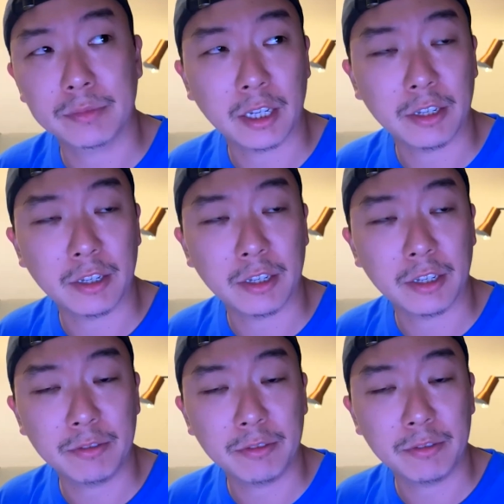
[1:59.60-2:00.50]
I haven't been
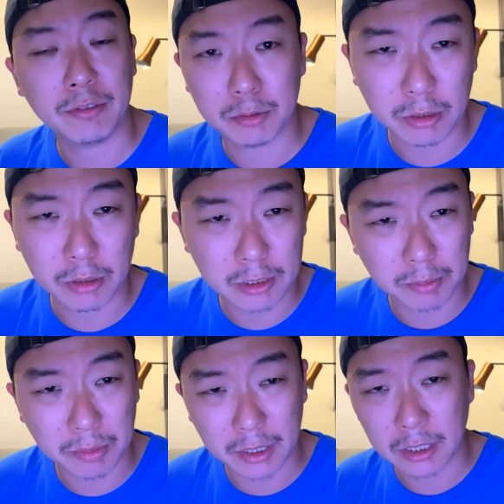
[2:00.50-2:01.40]
able to record as
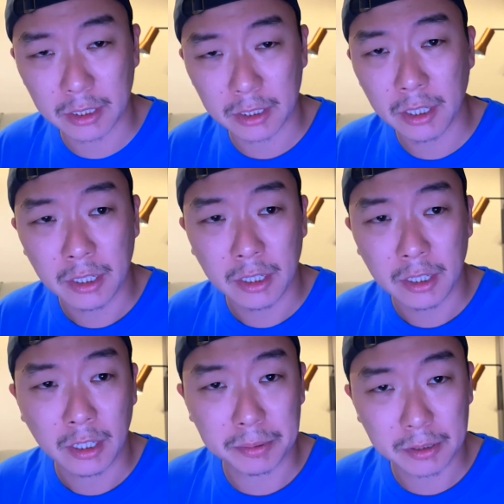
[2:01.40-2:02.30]
many
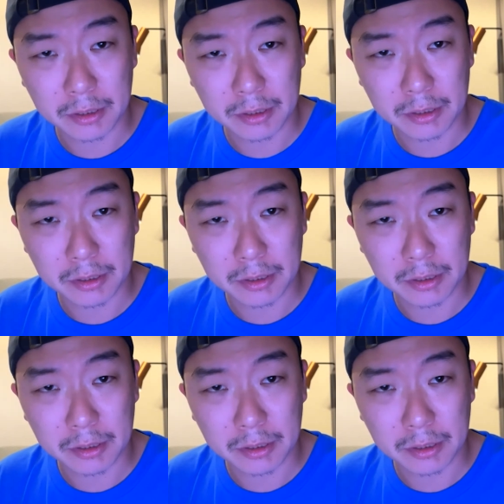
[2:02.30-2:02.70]
episodes